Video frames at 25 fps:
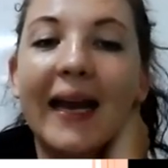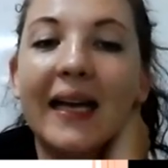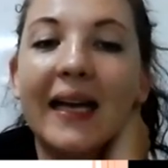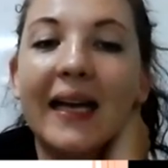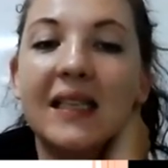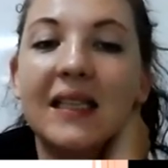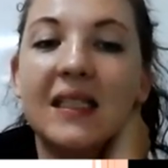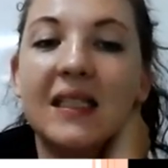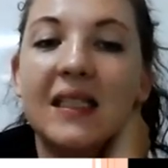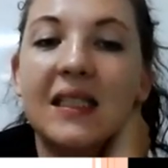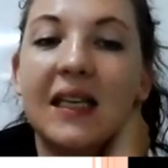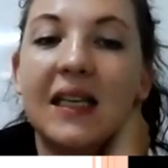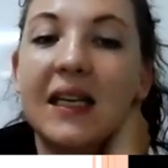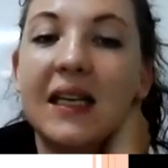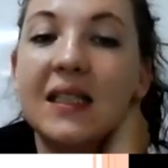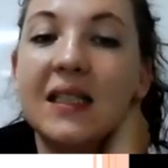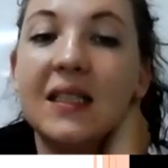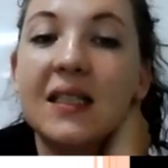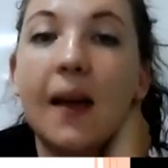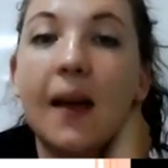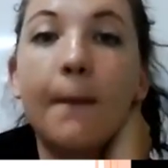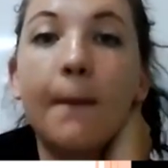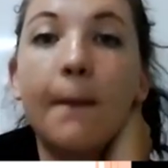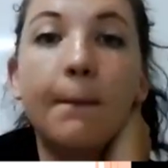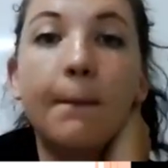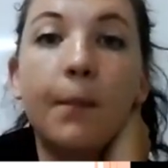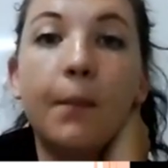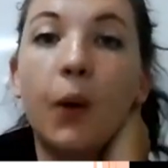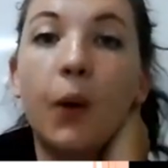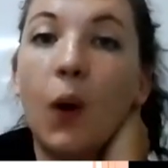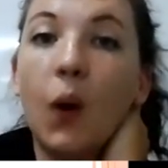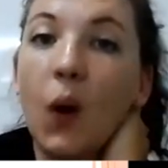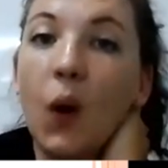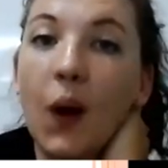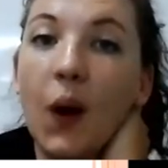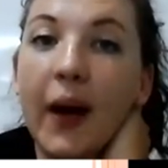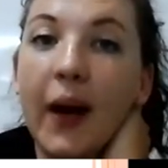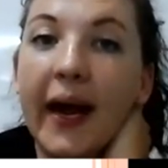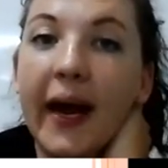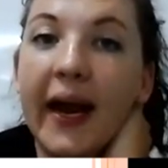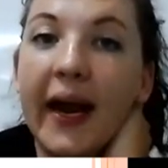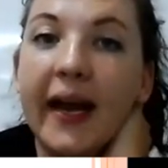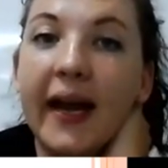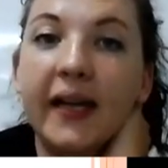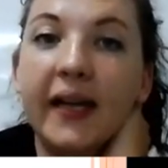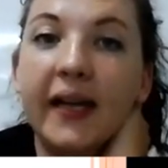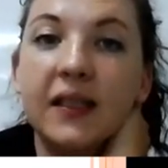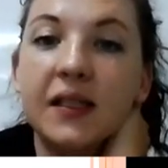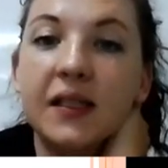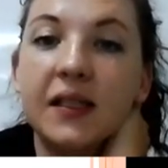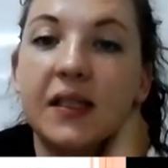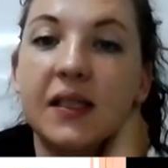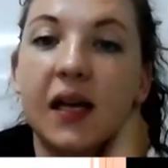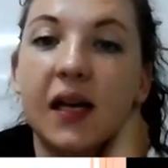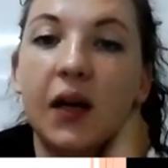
can see some boys,